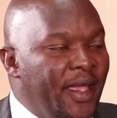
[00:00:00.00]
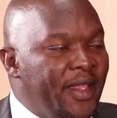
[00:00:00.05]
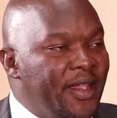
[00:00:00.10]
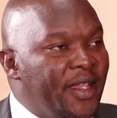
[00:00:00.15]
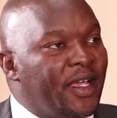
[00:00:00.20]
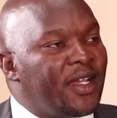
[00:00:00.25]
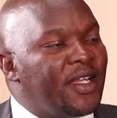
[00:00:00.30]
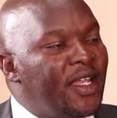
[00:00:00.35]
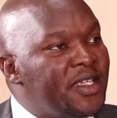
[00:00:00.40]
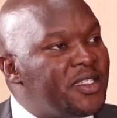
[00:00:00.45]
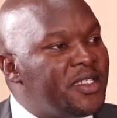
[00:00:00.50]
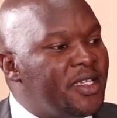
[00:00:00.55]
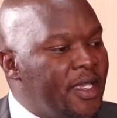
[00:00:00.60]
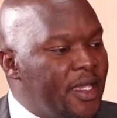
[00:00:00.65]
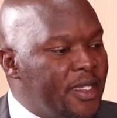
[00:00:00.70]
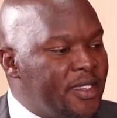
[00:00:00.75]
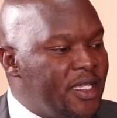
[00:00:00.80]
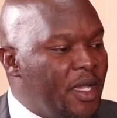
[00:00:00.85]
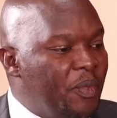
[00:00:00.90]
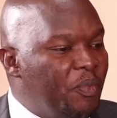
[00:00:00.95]
And the
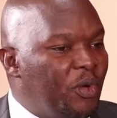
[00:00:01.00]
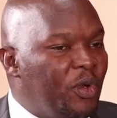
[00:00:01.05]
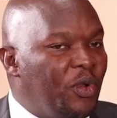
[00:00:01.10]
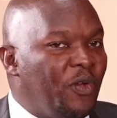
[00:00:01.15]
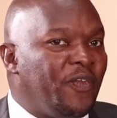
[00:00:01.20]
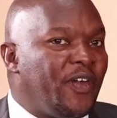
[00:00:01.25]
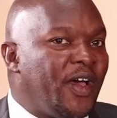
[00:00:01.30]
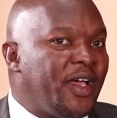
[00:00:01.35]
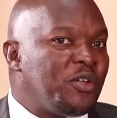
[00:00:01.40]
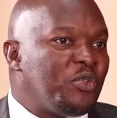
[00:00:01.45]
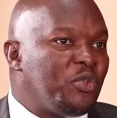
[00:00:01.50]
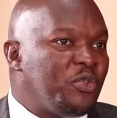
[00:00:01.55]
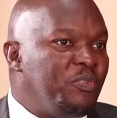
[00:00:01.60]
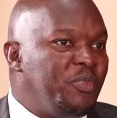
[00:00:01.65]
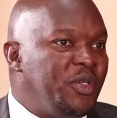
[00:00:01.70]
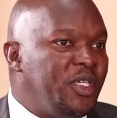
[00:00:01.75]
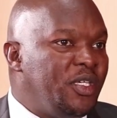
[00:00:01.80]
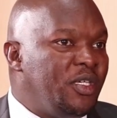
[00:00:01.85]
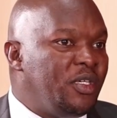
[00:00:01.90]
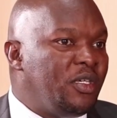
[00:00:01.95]
classic example of that
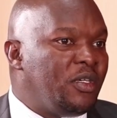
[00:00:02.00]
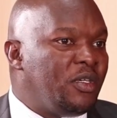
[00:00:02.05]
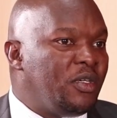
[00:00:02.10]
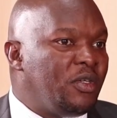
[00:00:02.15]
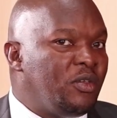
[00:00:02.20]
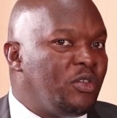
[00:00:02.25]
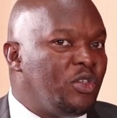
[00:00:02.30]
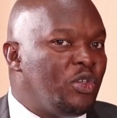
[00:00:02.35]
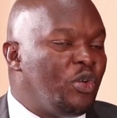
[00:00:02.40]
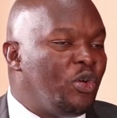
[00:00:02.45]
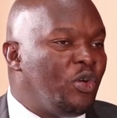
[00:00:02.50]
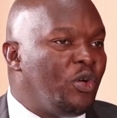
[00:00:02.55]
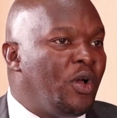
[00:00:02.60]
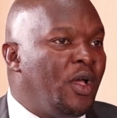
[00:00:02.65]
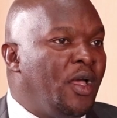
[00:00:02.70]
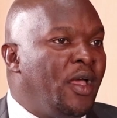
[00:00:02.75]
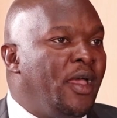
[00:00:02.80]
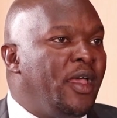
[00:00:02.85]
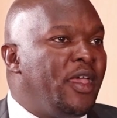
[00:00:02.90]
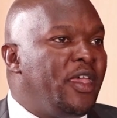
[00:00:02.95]
would be, you know,
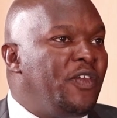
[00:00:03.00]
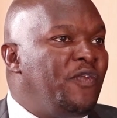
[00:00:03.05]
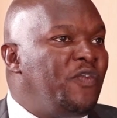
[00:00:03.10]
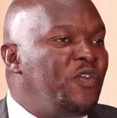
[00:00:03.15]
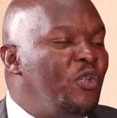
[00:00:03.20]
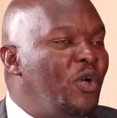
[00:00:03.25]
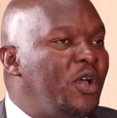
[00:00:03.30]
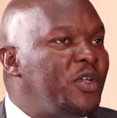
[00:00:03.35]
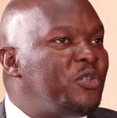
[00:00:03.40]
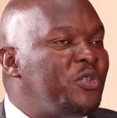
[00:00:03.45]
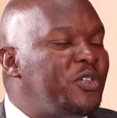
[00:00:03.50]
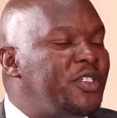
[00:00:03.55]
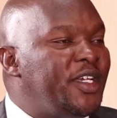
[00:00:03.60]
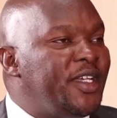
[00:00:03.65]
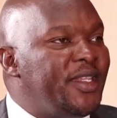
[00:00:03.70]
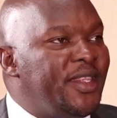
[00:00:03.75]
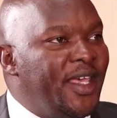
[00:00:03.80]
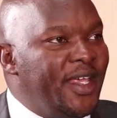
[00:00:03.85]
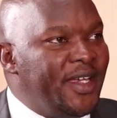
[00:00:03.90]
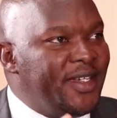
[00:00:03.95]
if you want to
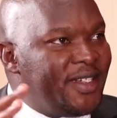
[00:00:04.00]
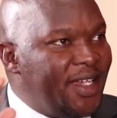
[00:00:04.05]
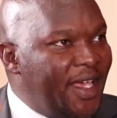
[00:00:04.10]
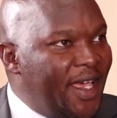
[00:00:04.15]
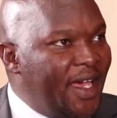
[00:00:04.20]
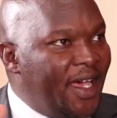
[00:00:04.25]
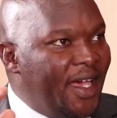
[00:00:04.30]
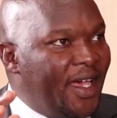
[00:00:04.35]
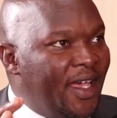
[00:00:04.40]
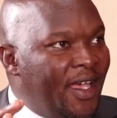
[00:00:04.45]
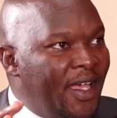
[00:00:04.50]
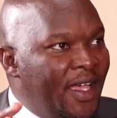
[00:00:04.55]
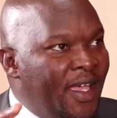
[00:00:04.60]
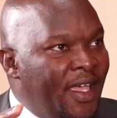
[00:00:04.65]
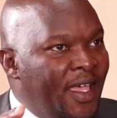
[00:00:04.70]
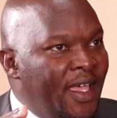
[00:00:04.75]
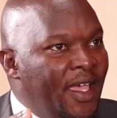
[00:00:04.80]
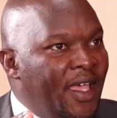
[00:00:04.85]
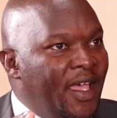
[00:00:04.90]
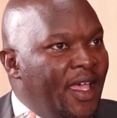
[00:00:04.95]
trade the entire
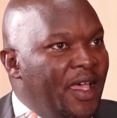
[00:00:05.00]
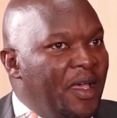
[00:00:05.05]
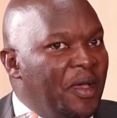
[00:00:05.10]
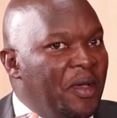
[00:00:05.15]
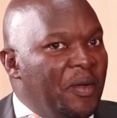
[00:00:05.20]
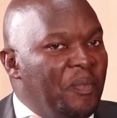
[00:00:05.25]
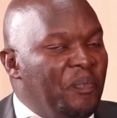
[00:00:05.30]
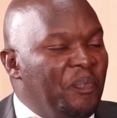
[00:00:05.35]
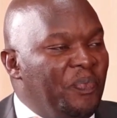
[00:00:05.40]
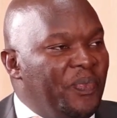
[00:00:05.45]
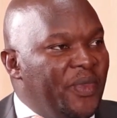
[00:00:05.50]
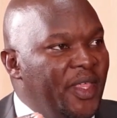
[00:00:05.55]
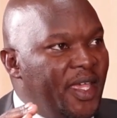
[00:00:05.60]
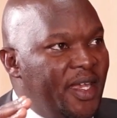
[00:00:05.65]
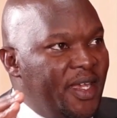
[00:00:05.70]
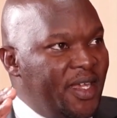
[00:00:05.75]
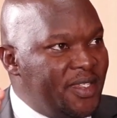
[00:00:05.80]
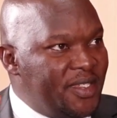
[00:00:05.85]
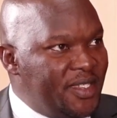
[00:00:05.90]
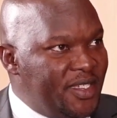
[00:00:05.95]
um,
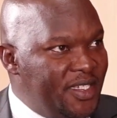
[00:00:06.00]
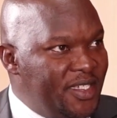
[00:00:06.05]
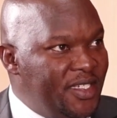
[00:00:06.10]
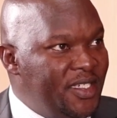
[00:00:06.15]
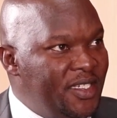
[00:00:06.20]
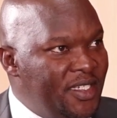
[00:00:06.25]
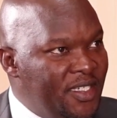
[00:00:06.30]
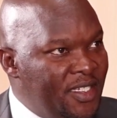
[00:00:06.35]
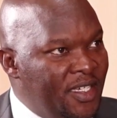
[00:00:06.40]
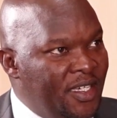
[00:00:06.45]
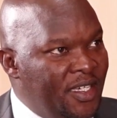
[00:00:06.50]
NSE